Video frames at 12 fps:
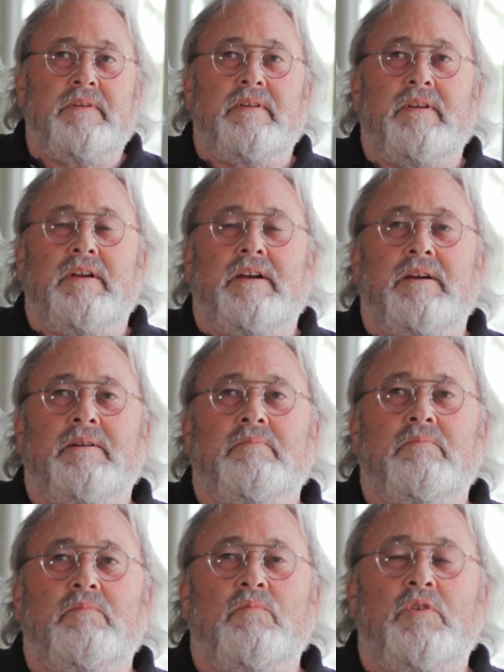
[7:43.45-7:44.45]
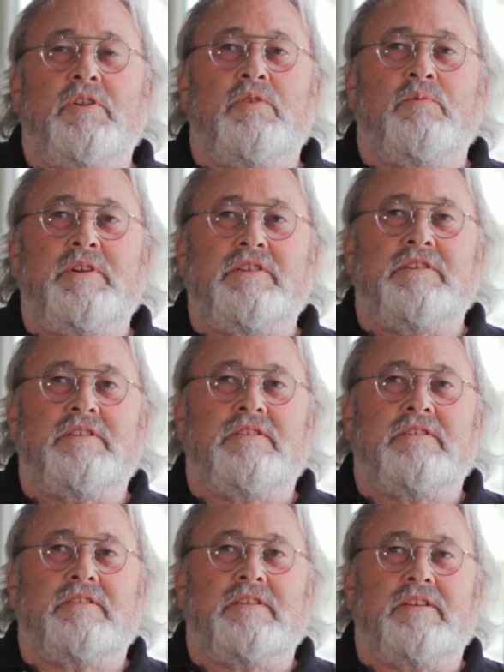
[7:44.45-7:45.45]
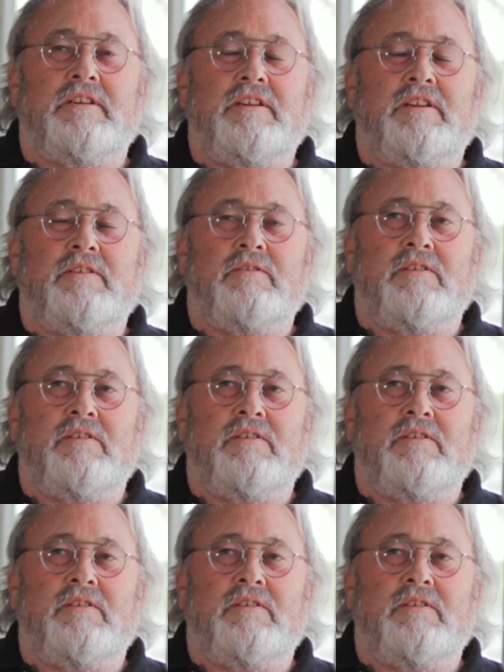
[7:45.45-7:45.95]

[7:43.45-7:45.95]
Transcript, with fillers: Um, one of the reasons, you know,